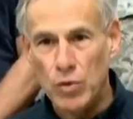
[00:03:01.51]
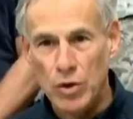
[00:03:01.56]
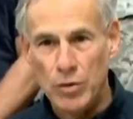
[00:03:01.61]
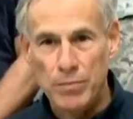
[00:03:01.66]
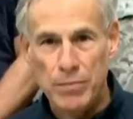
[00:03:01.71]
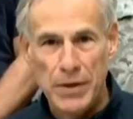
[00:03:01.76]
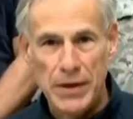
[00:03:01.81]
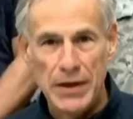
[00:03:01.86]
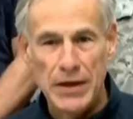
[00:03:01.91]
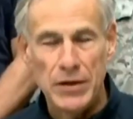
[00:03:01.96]

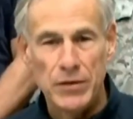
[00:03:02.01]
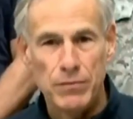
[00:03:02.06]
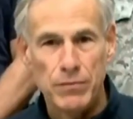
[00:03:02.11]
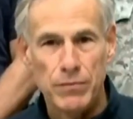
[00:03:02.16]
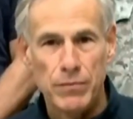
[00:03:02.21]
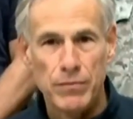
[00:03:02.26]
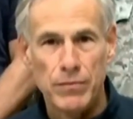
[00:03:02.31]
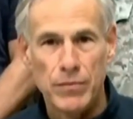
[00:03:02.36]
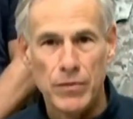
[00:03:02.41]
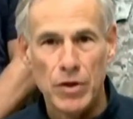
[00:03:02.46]
be
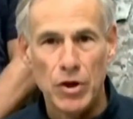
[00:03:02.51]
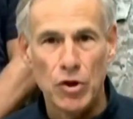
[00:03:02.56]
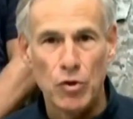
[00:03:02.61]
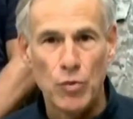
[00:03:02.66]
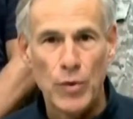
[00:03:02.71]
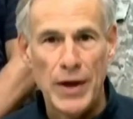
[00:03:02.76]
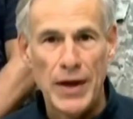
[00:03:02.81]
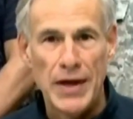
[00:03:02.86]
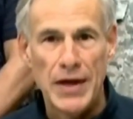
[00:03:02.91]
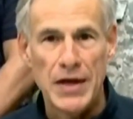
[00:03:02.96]

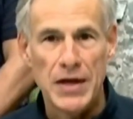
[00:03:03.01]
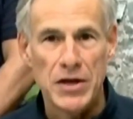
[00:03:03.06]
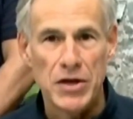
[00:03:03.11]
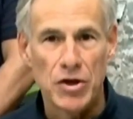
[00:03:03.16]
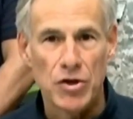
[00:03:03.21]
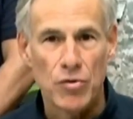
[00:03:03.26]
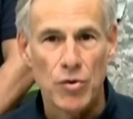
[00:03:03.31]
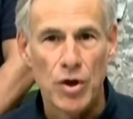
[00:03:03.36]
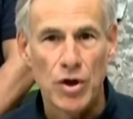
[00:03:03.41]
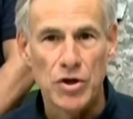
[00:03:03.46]
arrayed
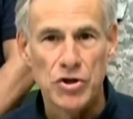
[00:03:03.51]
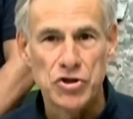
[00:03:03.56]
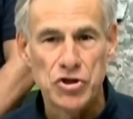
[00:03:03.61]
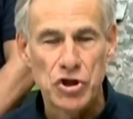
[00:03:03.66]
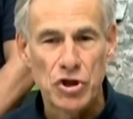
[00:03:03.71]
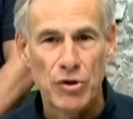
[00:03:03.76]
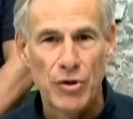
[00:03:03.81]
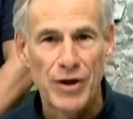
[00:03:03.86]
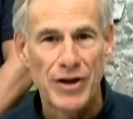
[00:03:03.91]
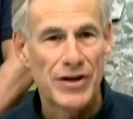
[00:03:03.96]
across
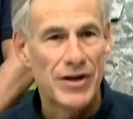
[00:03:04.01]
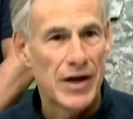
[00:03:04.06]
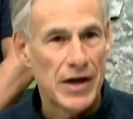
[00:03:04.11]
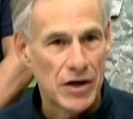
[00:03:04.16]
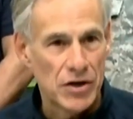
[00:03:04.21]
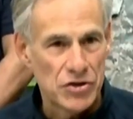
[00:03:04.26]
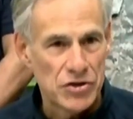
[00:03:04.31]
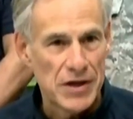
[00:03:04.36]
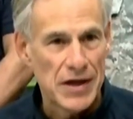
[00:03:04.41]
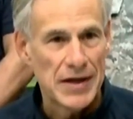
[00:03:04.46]
the greater
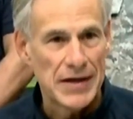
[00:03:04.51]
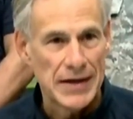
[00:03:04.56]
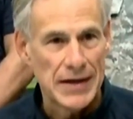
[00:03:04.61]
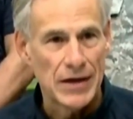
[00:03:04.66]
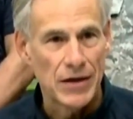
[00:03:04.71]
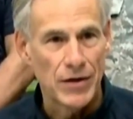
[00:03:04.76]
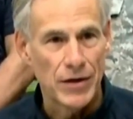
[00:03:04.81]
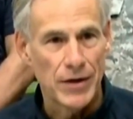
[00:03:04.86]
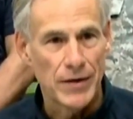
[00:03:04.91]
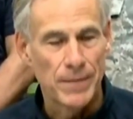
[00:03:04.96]
Harris County
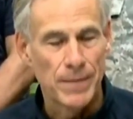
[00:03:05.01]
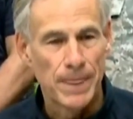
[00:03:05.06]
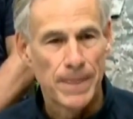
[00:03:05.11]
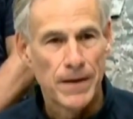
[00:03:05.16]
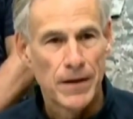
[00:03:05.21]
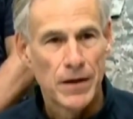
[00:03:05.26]
area.